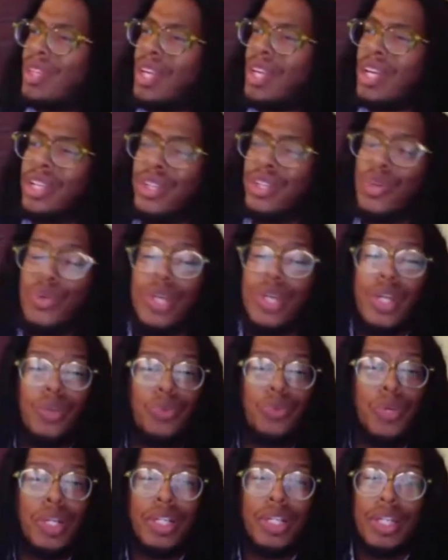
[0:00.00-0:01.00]
you can
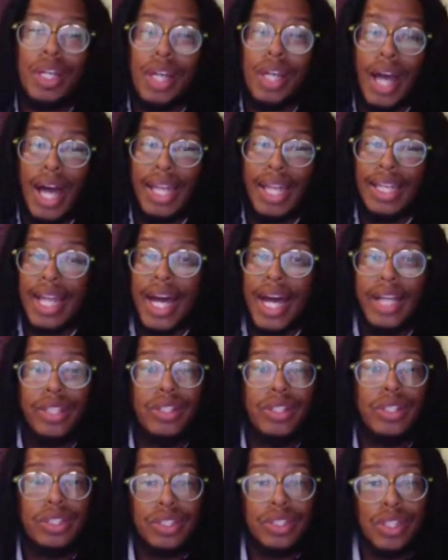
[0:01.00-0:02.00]
really align
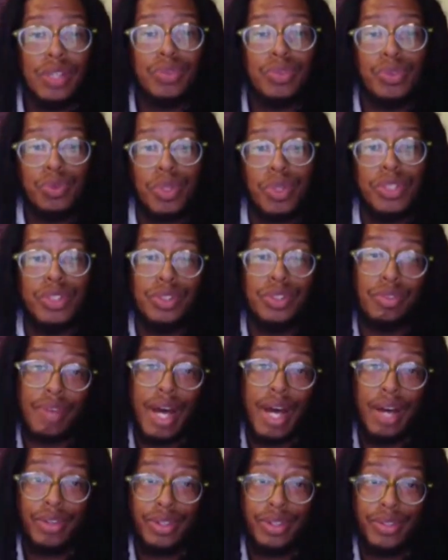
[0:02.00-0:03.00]
yourself with what you
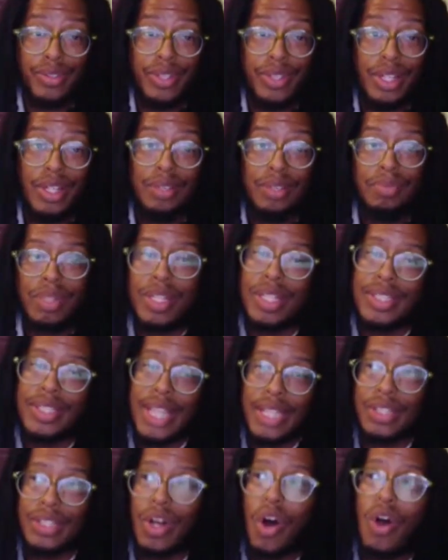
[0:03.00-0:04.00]
value because
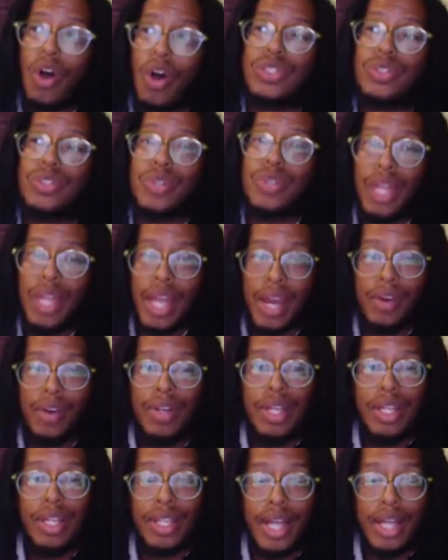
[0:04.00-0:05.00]
that's also
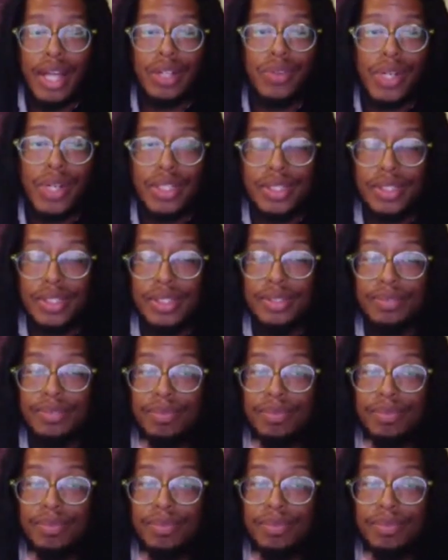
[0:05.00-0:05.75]
inherent in that question.